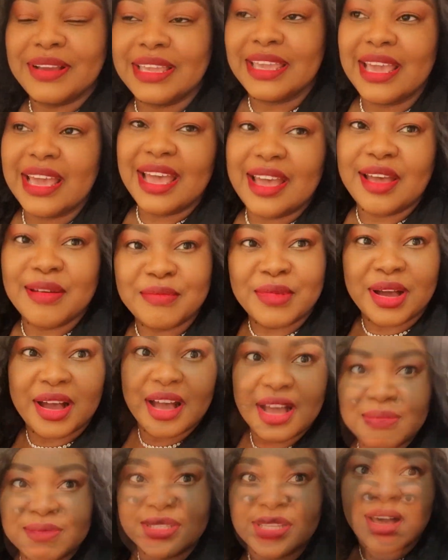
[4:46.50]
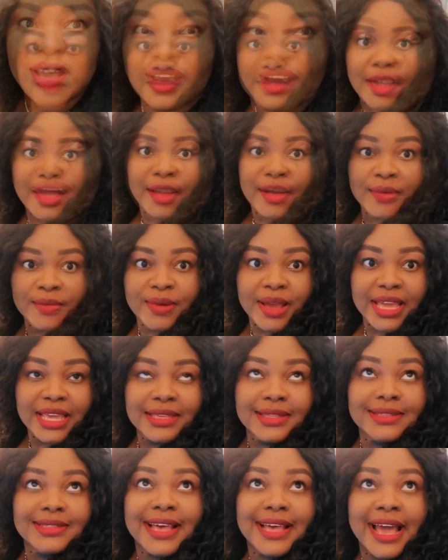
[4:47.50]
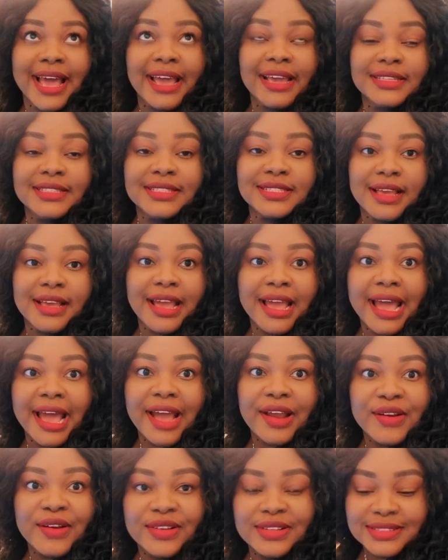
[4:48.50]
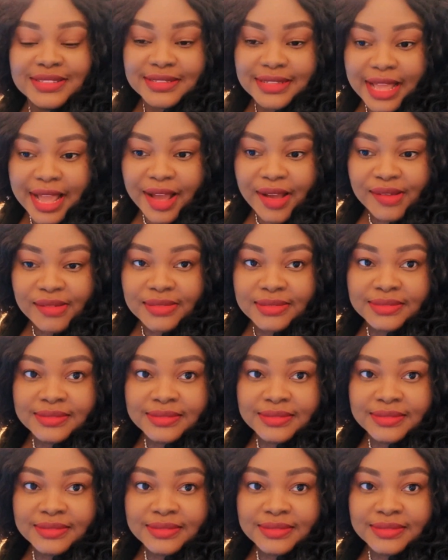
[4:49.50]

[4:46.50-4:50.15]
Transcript: yeah, my arms hurt. We're inside Harrods now.